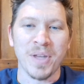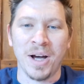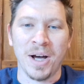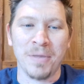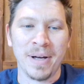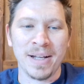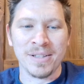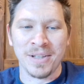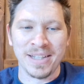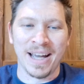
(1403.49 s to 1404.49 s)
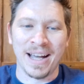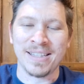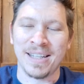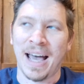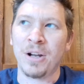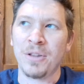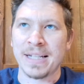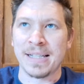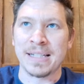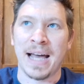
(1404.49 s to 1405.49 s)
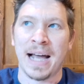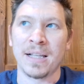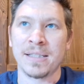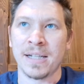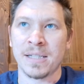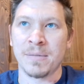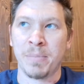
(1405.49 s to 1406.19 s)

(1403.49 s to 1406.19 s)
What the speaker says: And so that, I don't think it's exactly 6 months,